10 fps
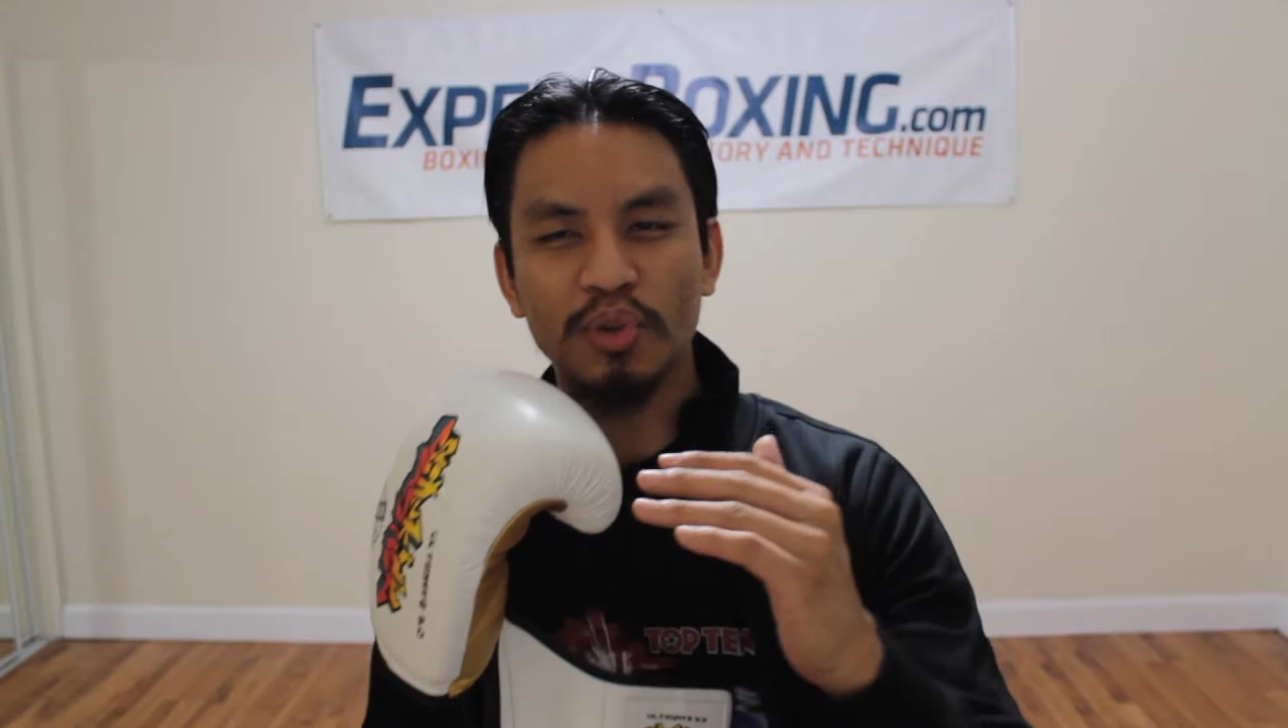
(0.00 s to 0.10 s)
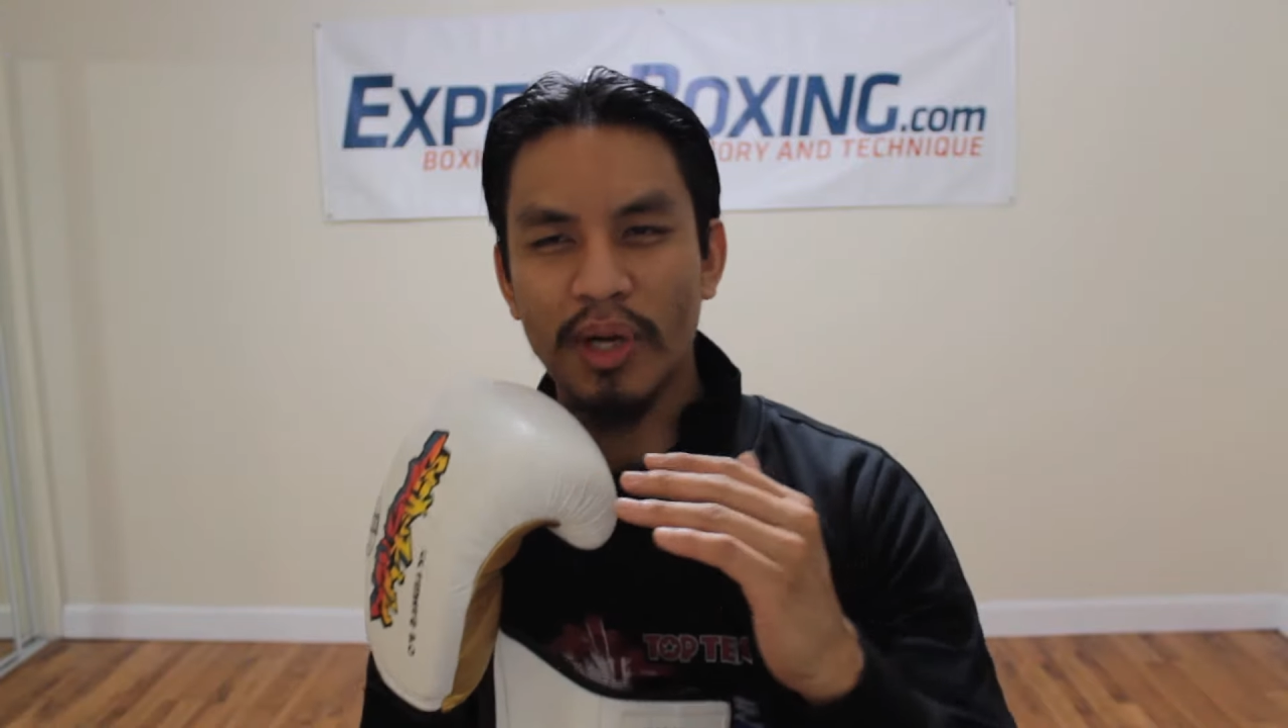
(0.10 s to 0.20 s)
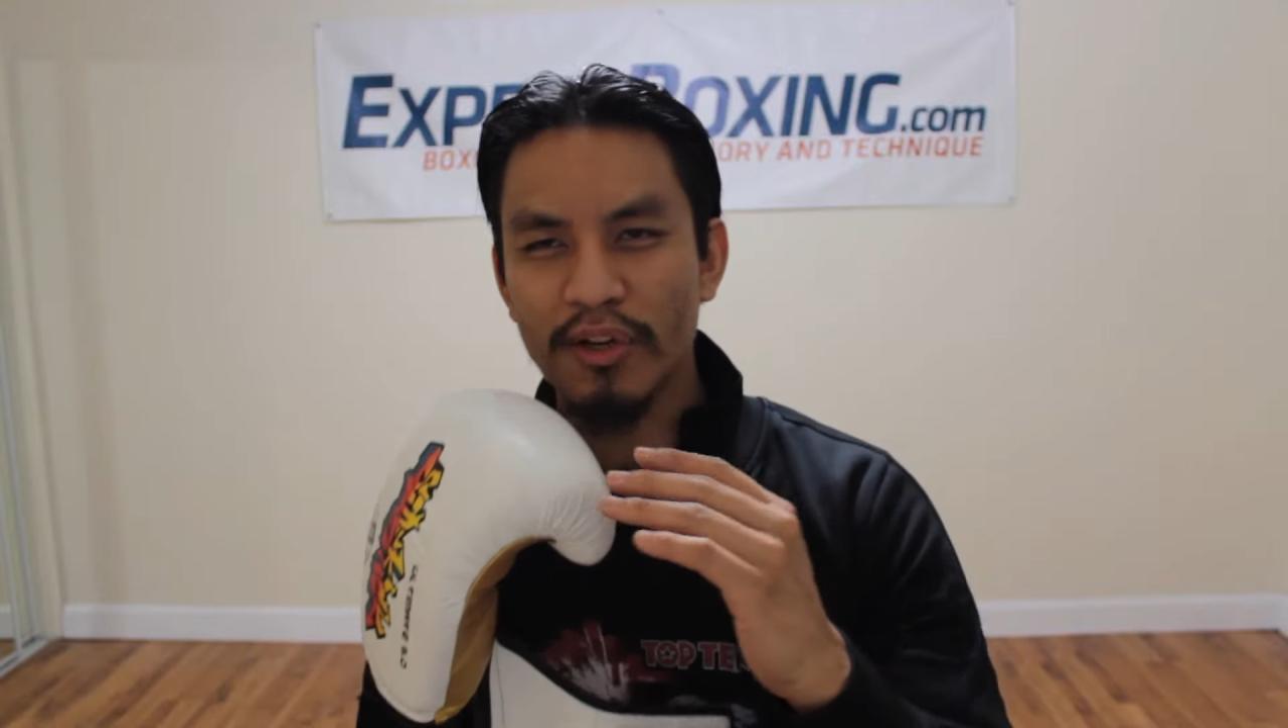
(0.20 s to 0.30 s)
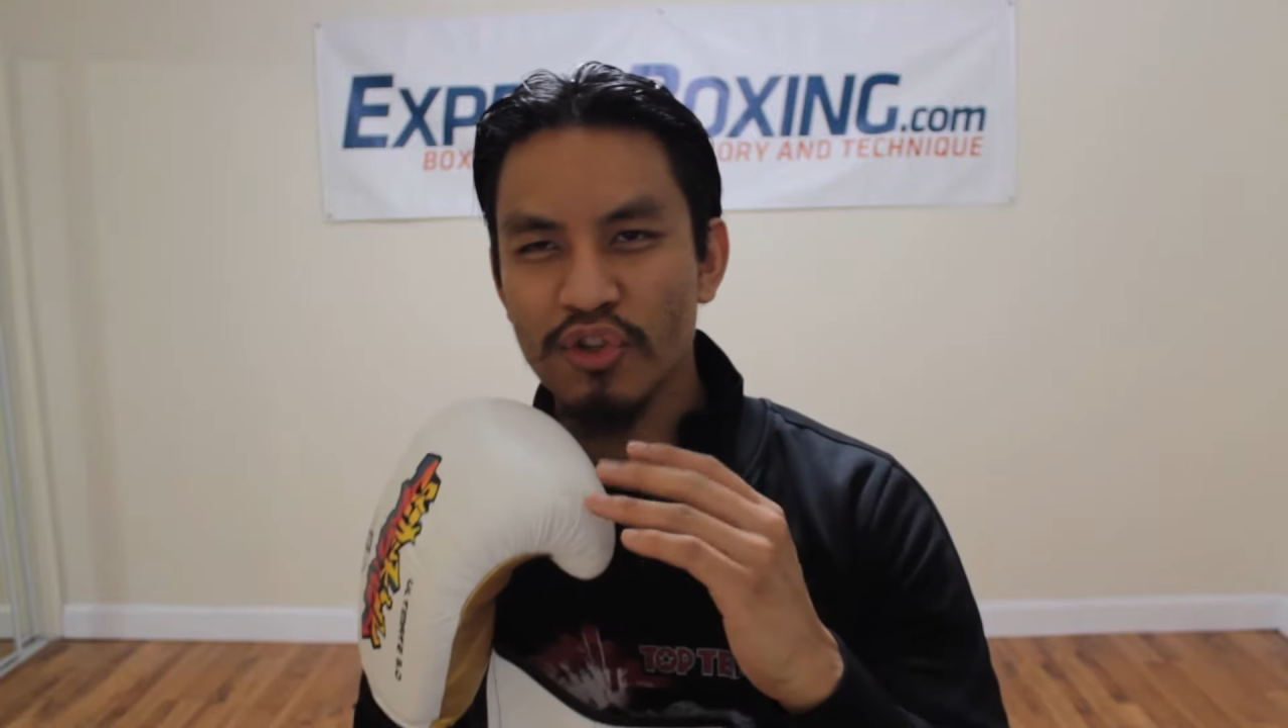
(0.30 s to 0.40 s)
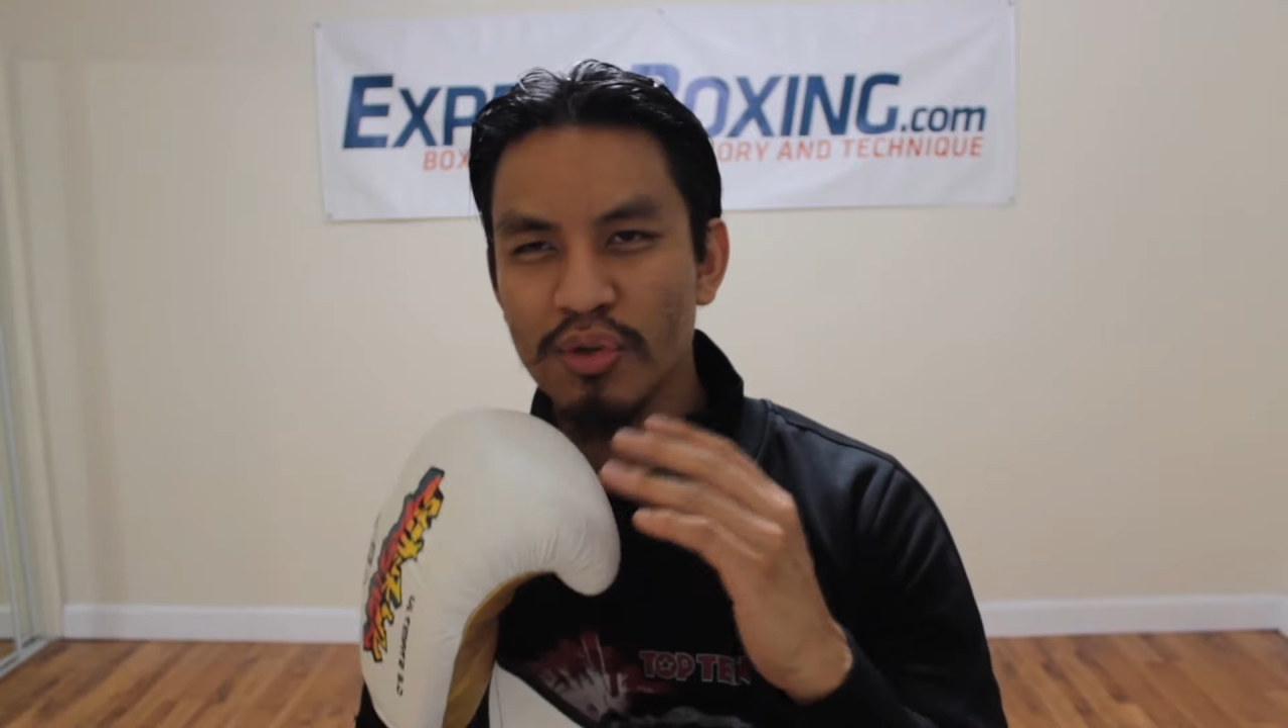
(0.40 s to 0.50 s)

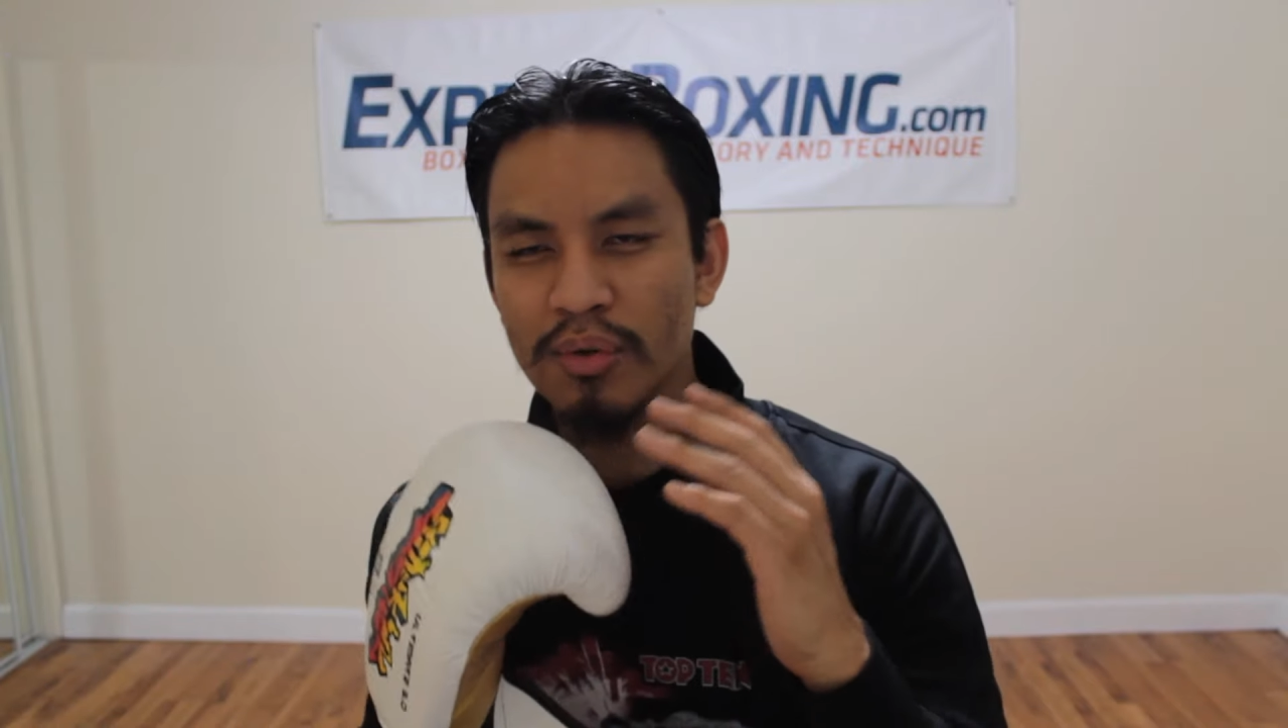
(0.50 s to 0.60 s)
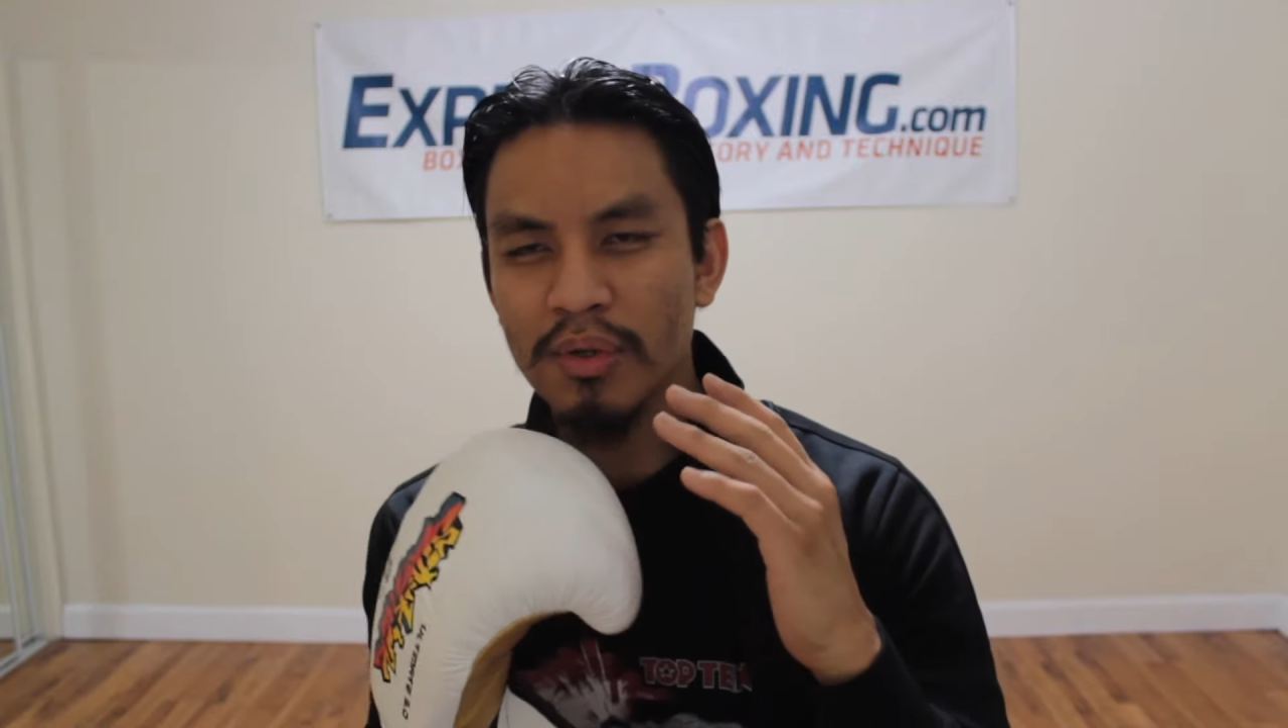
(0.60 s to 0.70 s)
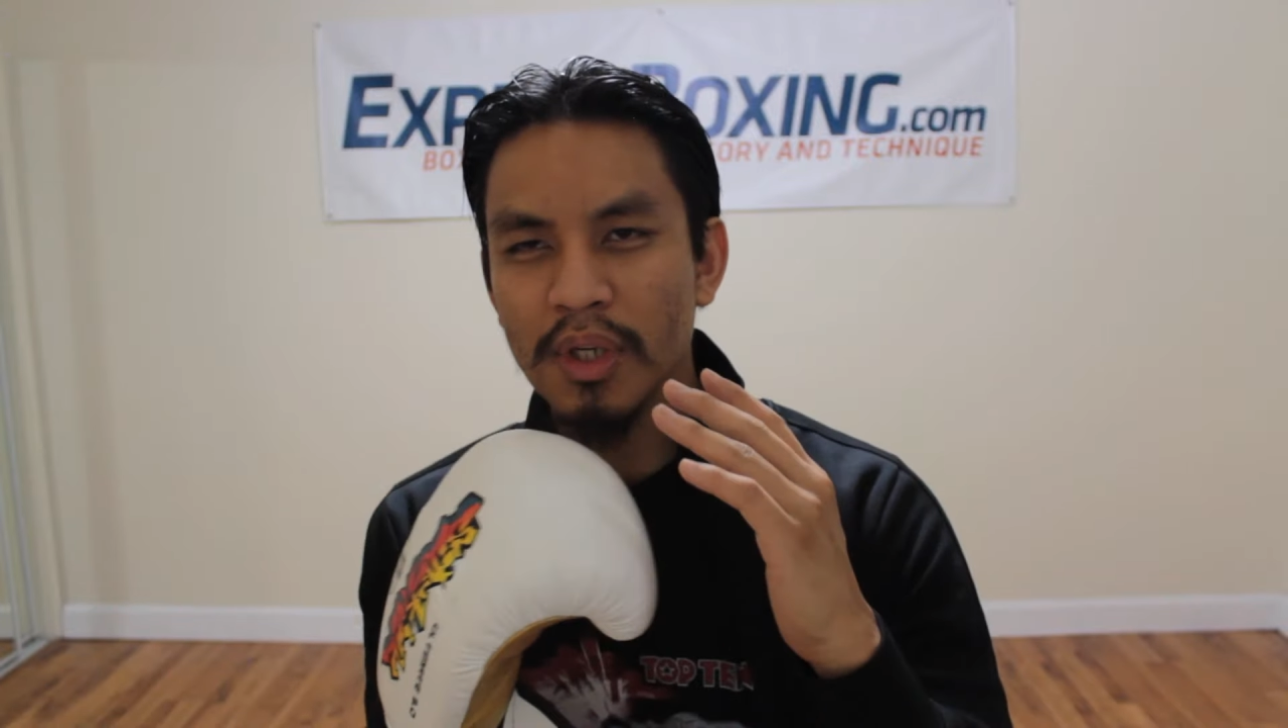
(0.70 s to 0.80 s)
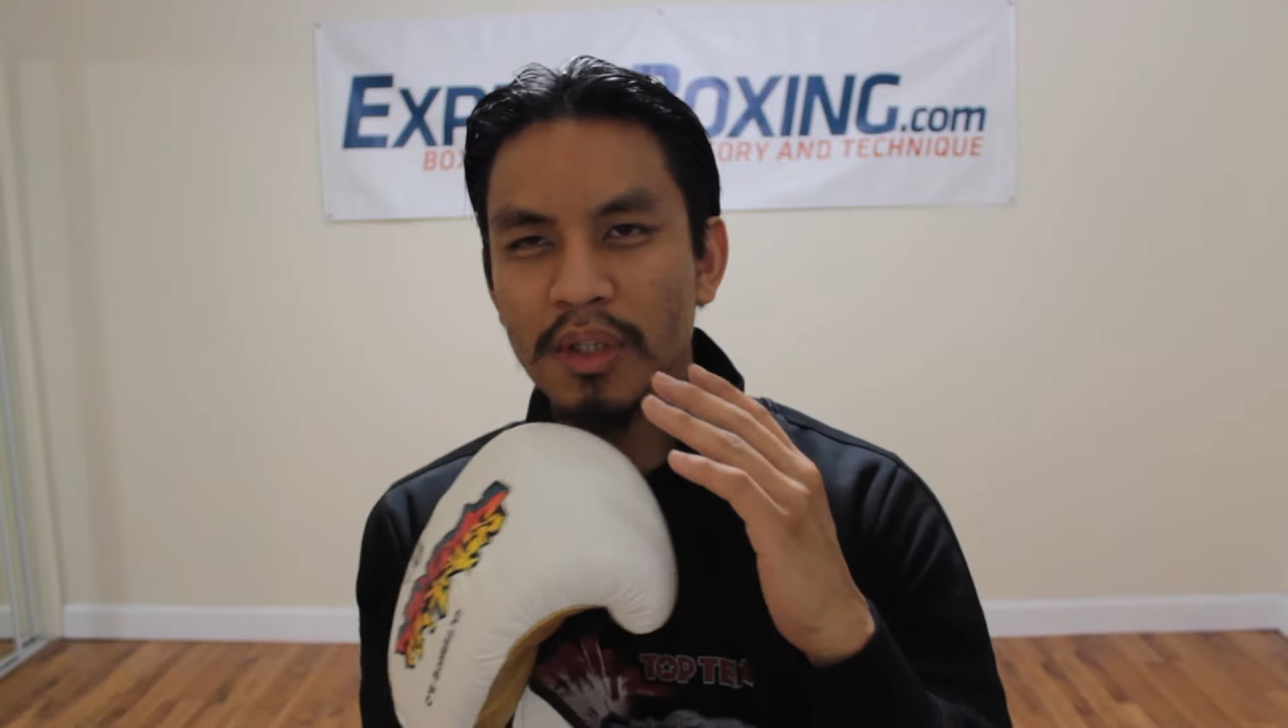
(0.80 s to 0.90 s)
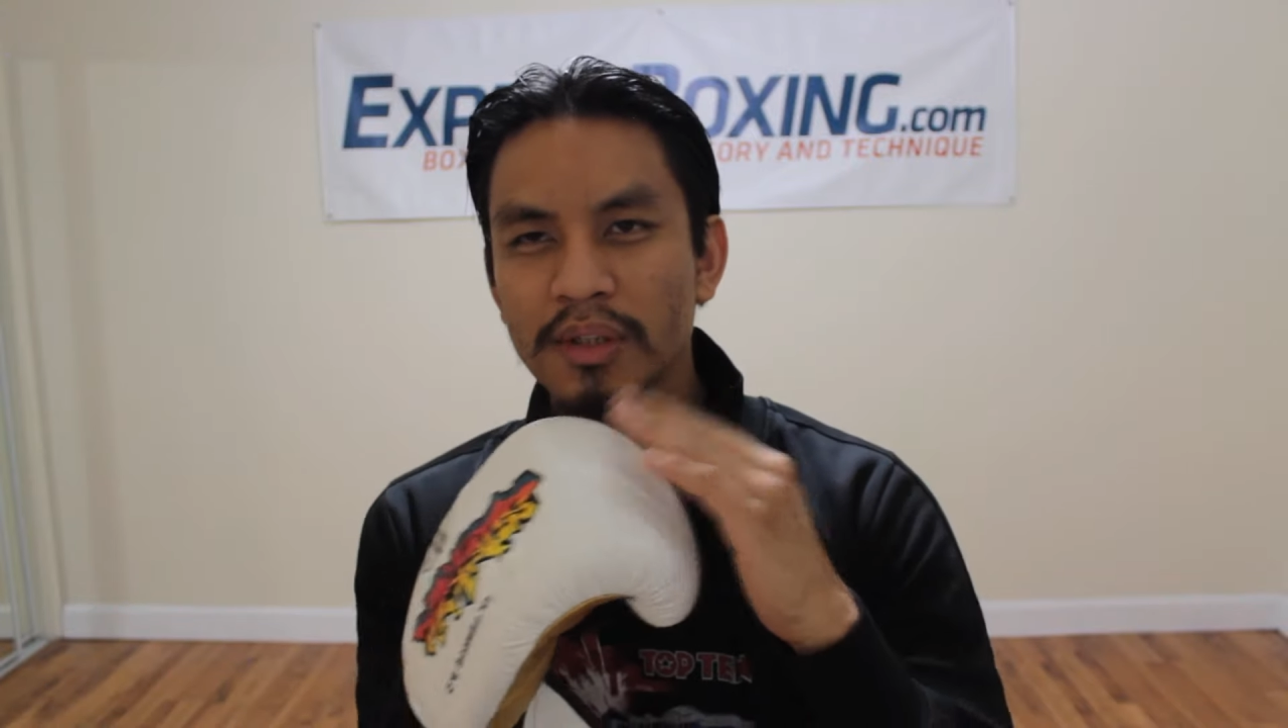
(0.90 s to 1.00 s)
try to do